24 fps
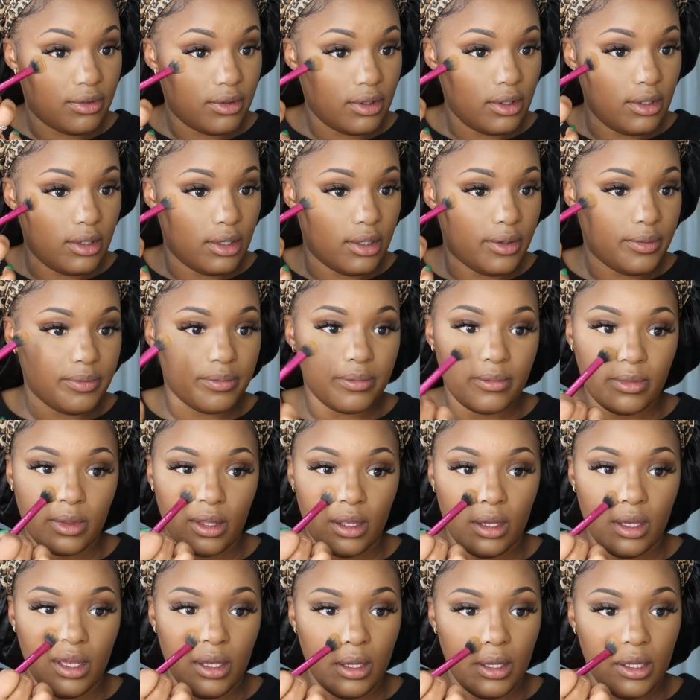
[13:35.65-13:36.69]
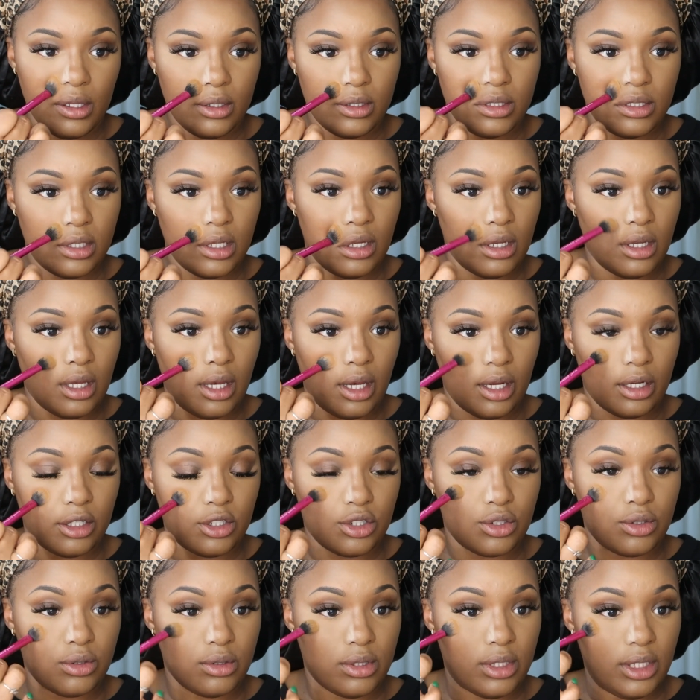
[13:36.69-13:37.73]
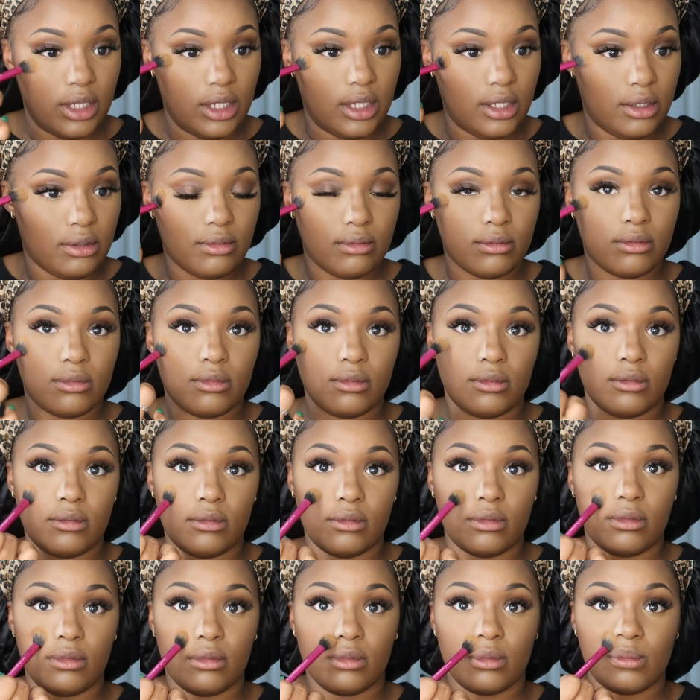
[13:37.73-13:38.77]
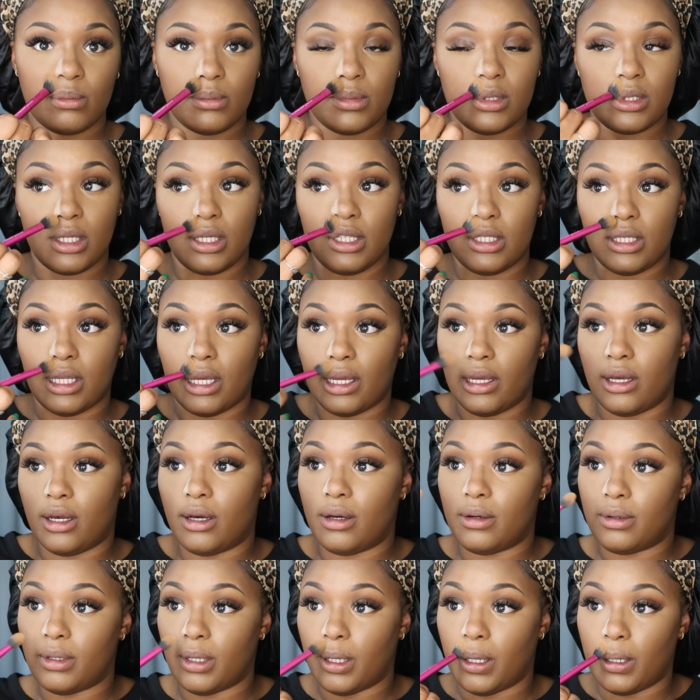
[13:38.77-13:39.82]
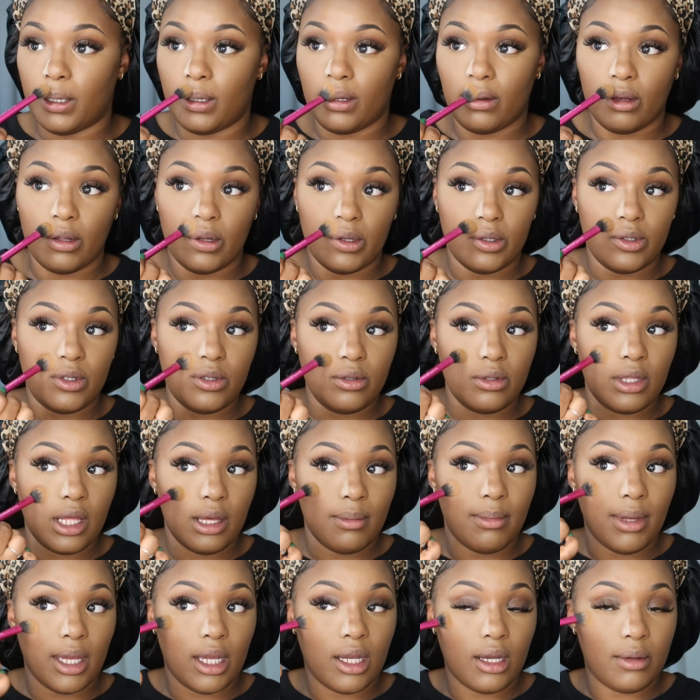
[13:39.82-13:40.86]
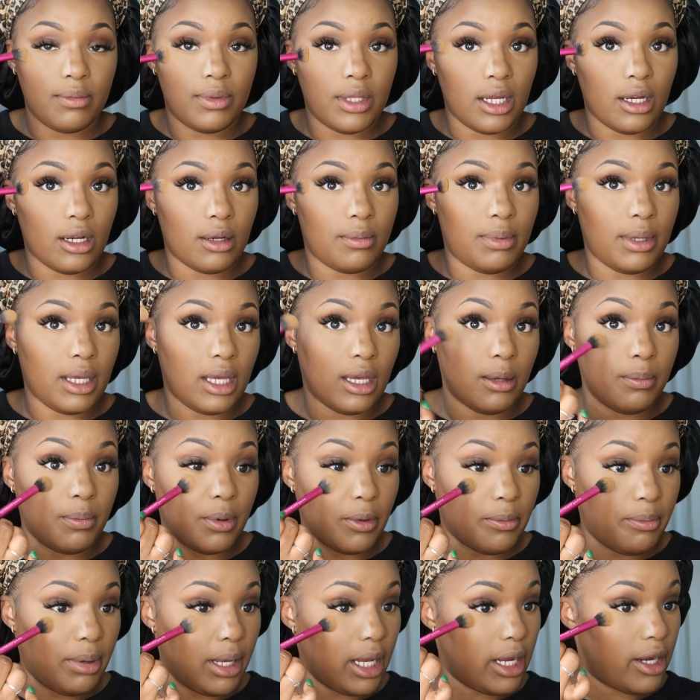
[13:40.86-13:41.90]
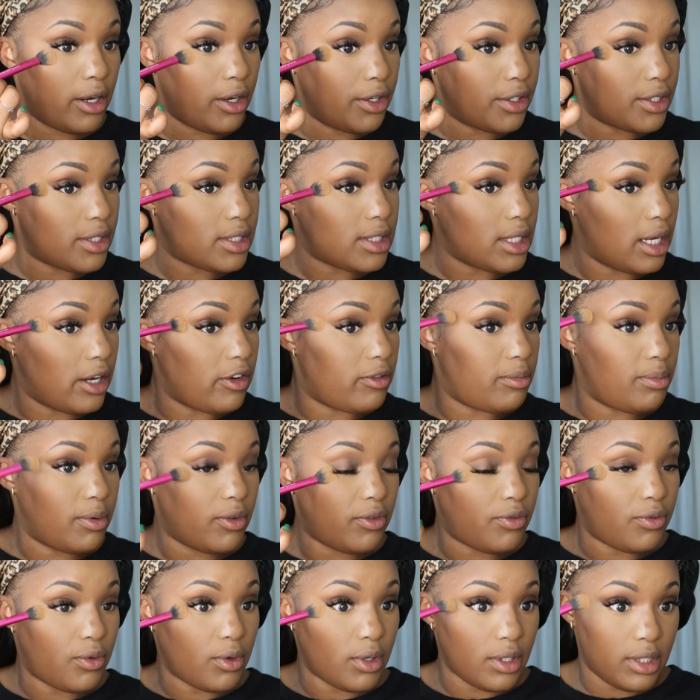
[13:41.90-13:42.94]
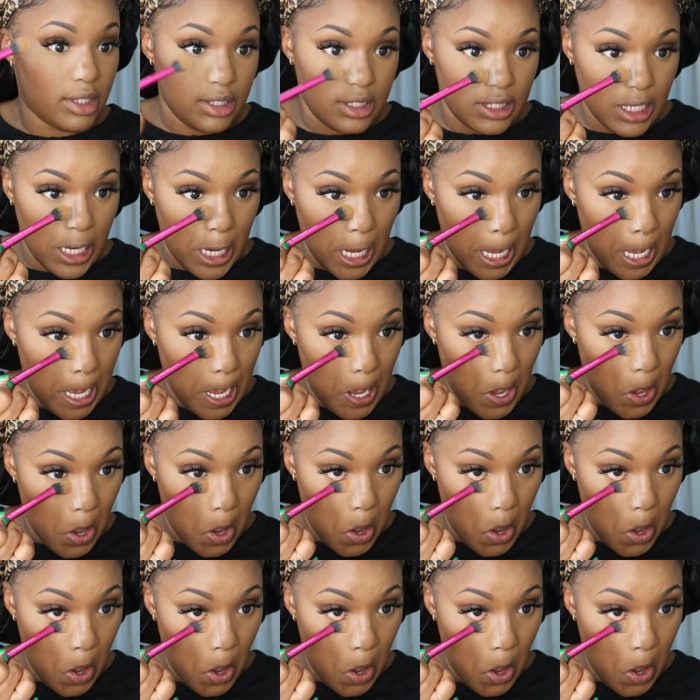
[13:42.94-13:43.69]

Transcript: To actually sit down and do that makeup therapy and prepare yourself before the day.